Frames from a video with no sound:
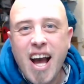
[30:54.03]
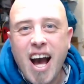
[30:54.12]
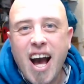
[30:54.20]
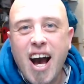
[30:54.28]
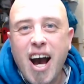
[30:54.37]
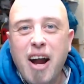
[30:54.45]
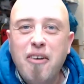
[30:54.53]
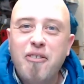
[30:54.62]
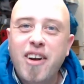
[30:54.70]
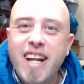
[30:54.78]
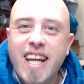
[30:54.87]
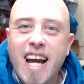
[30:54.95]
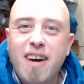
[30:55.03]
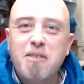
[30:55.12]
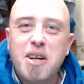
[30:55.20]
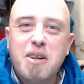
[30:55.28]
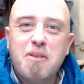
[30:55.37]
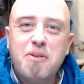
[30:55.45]
I really am
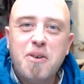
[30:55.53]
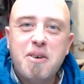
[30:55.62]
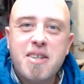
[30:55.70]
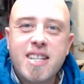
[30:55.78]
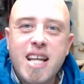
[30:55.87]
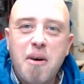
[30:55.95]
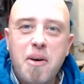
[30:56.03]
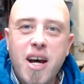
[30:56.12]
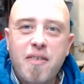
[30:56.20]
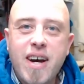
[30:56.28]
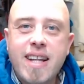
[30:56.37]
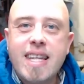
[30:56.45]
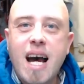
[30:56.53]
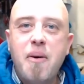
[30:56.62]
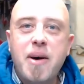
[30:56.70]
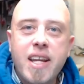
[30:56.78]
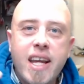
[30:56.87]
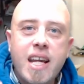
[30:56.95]
looking forward to that one. I've had
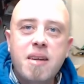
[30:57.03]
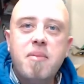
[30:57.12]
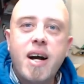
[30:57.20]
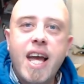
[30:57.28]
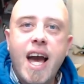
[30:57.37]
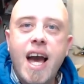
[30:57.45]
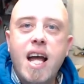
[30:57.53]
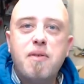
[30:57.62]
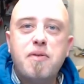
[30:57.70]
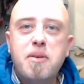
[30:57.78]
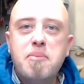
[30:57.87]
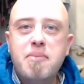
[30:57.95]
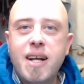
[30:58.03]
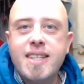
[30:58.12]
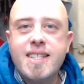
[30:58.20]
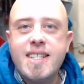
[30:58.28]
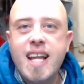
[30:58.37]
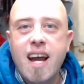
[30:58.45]
that one in my head for
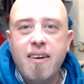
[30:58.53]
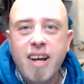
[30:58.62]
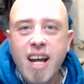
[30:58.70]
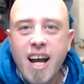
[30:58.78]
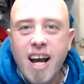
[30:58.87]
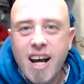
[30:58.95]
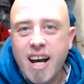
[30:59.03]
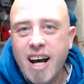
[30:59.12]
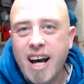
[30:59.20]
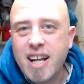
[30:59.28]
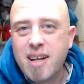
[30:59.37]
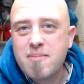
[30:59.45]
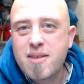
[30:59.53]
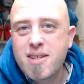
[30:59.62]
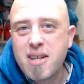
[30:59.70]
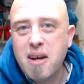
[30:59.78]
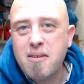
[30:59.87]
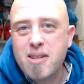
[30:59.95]
months now, and I'm
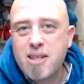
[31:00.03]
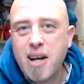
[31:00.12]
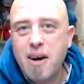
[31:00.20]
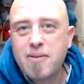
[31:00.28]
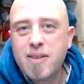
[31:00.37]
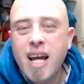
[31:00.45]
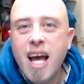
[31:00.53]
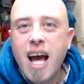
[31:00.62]
so chuffed